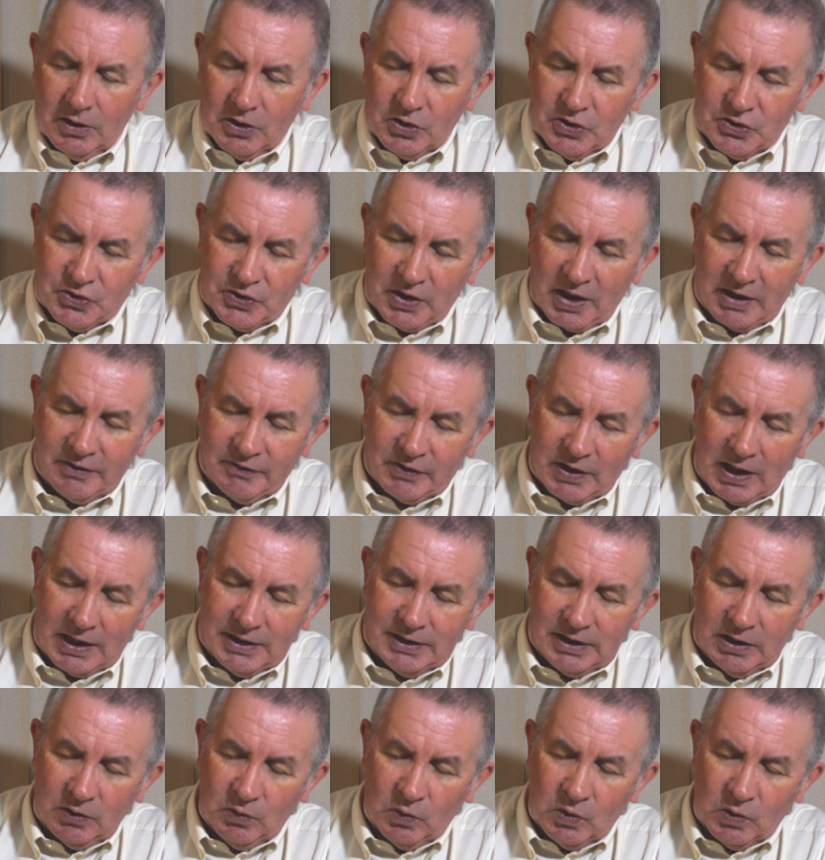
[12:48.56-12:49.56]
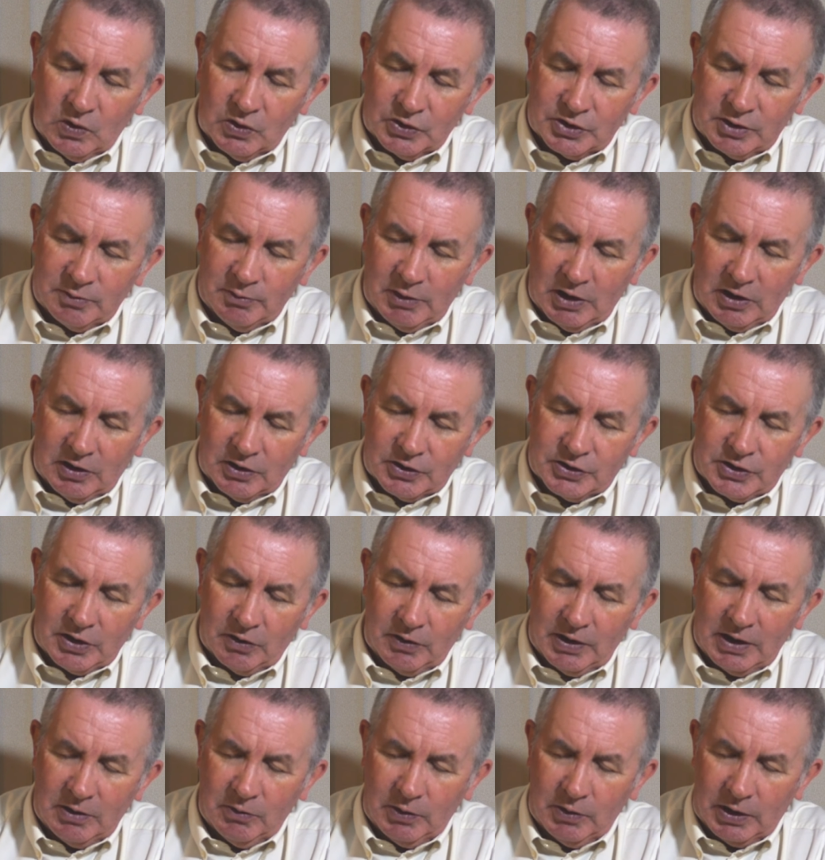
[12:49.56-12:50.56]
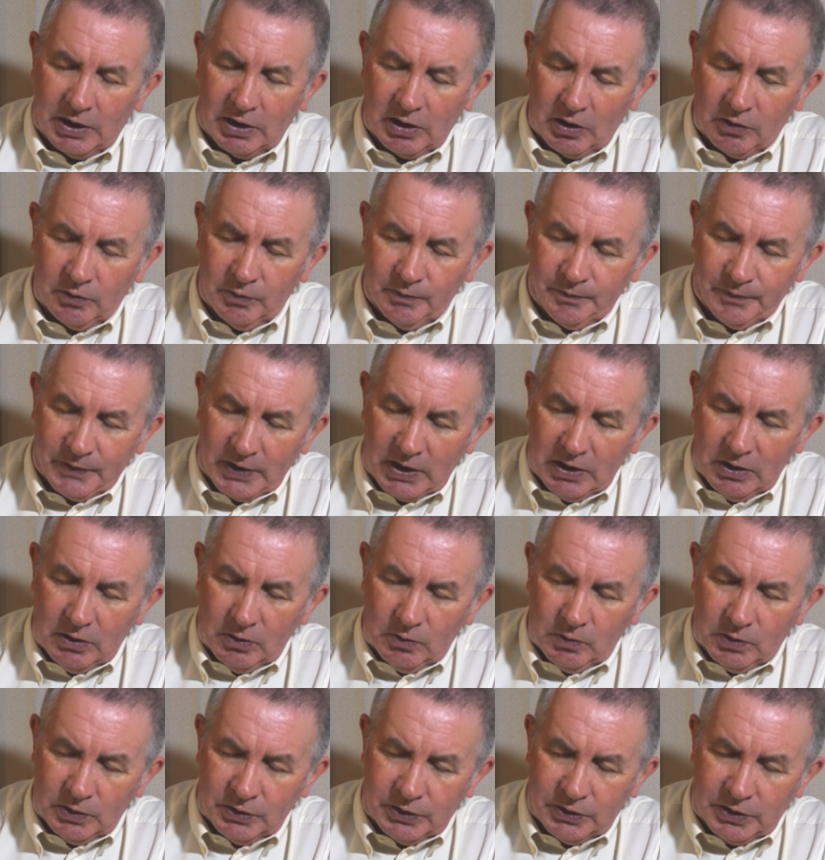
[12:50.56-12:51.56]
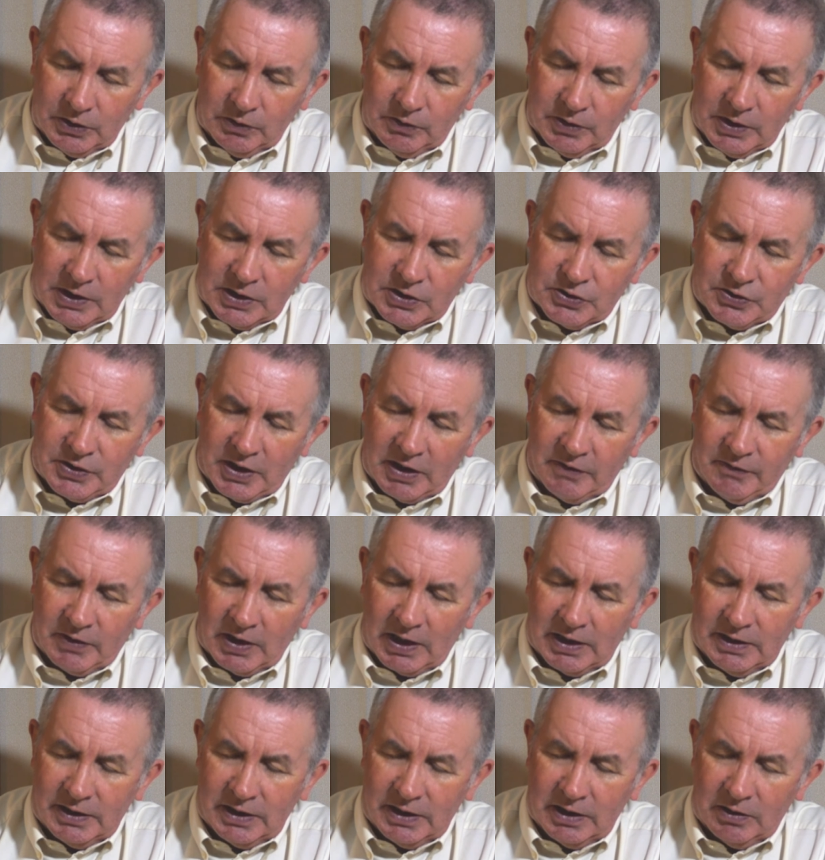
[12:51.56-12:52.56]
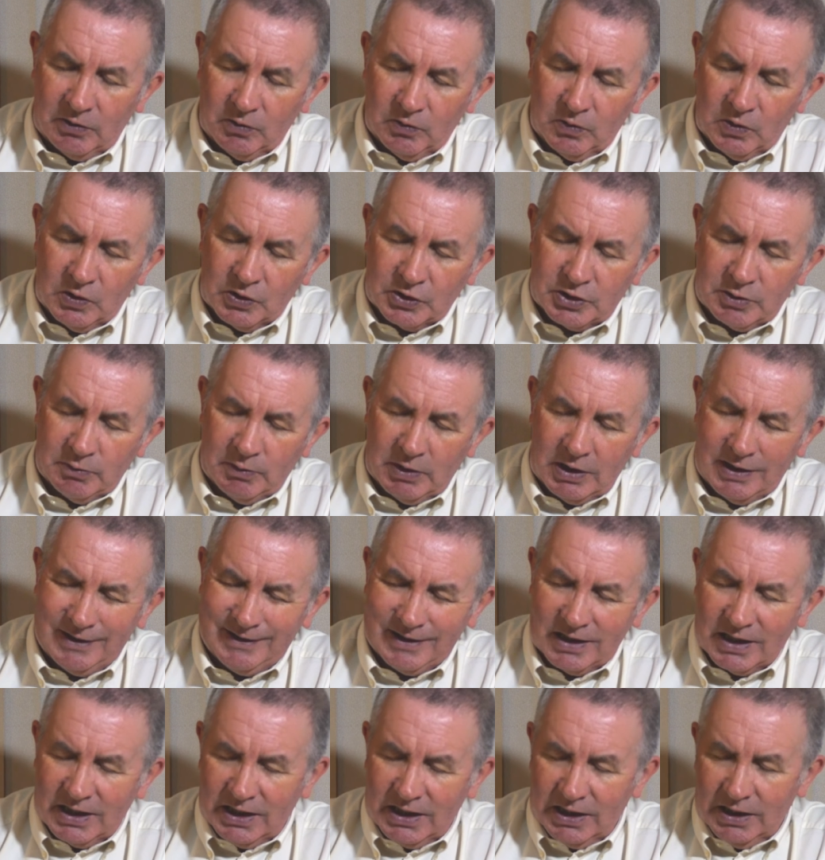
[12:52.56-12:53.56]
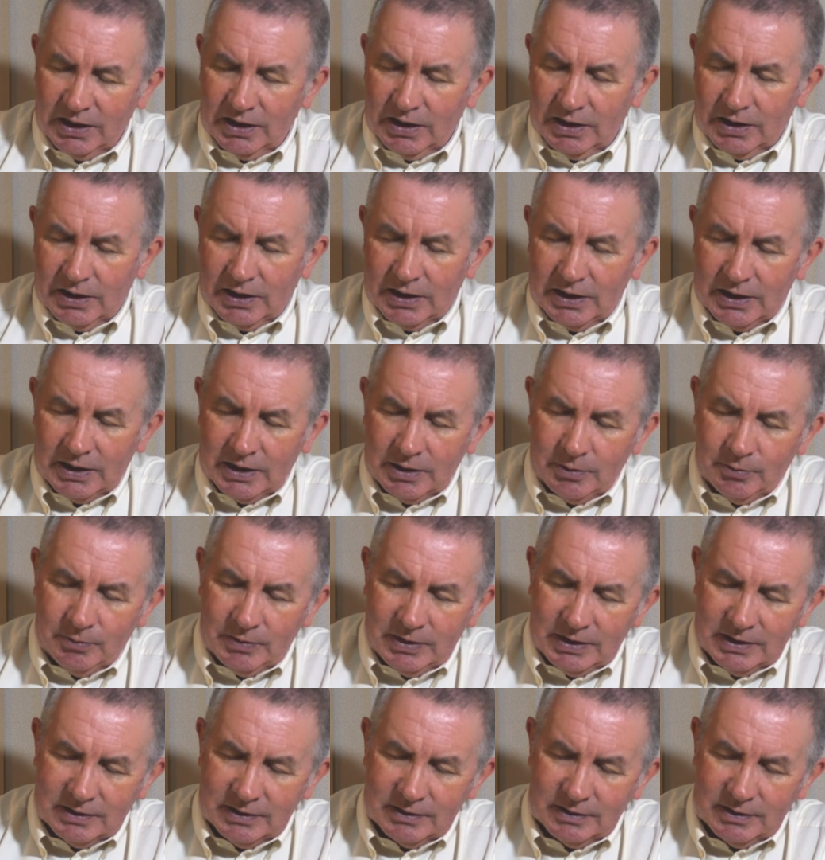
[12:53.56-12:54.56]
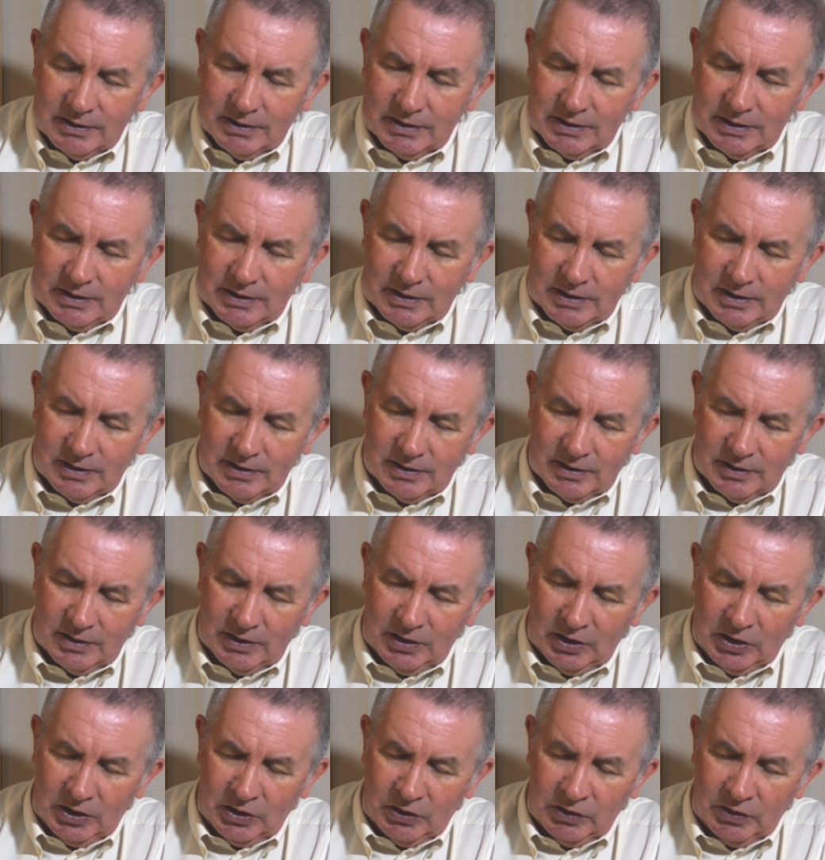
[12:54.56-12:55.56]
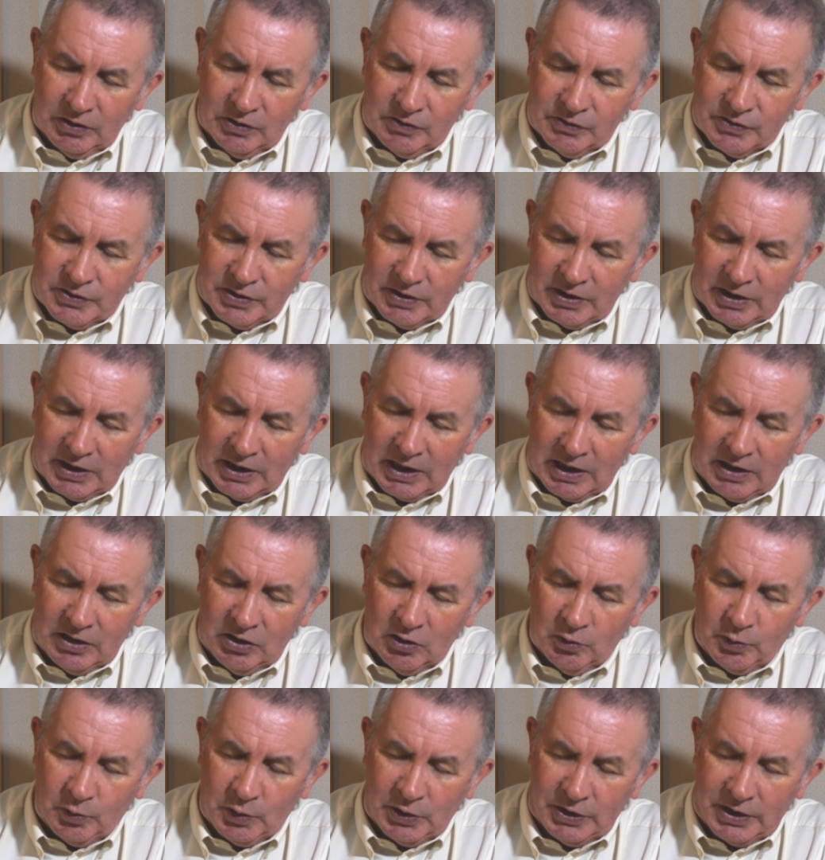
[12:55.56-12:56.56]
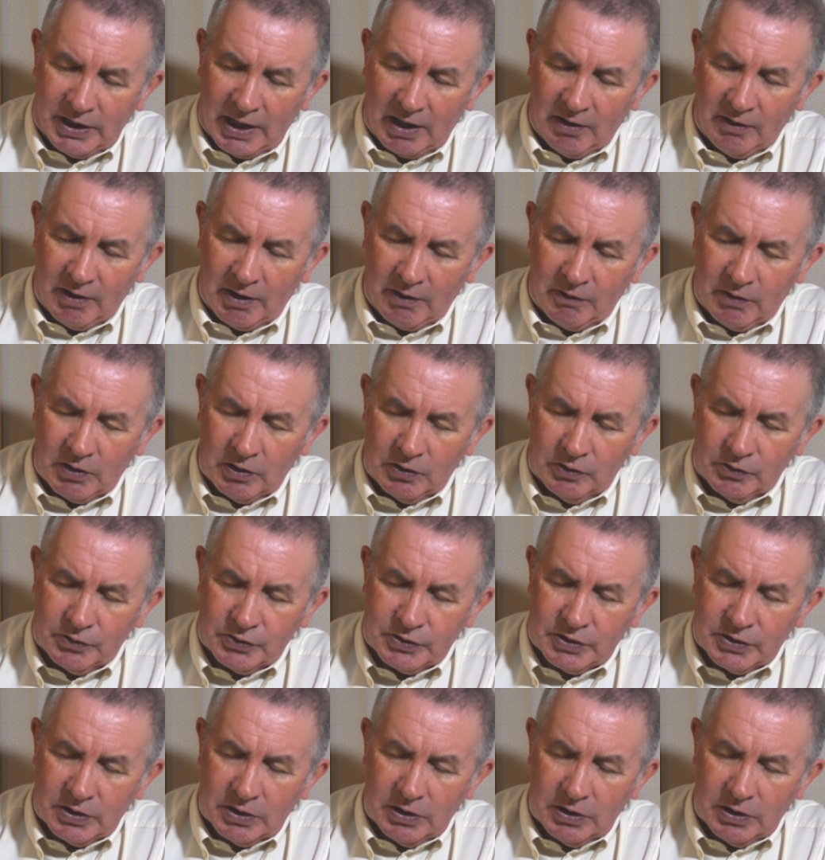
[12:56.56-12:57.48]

Driver ID watermark. So here we go. We'll do this. Driver ID watermark. You use, again, the up and down arrows.